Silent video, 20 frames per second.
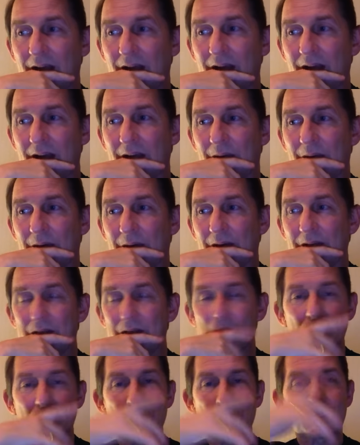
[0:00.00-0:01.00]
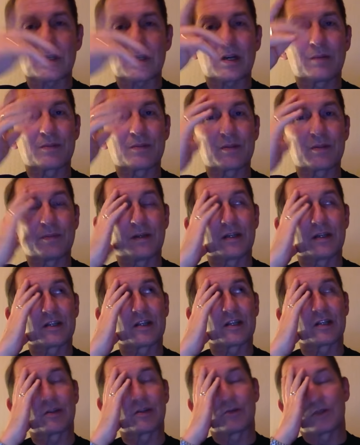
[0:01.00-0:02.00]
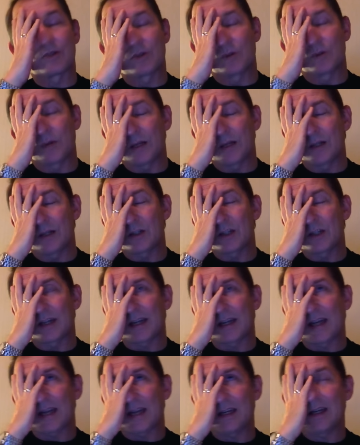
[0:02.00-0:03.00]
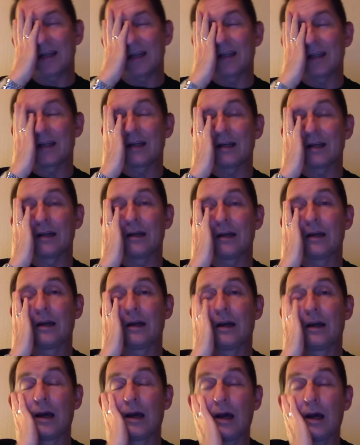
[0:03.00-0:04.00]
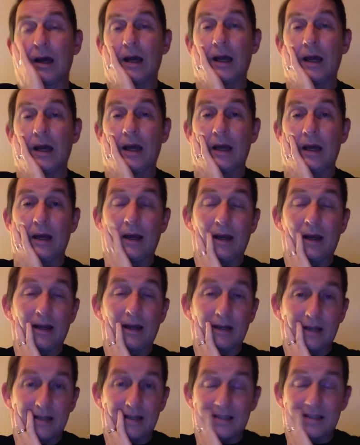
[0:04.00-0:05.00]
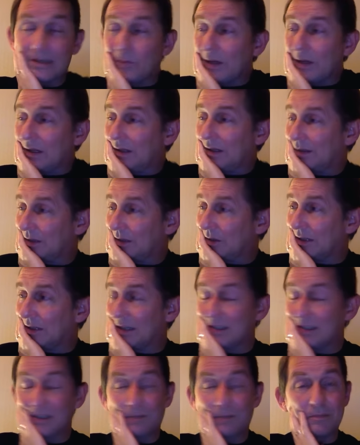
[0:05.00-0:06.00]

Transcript: Anyway, this was at the time Sabina said she was too ill, she had a headache, and Glenn said, Well, okay,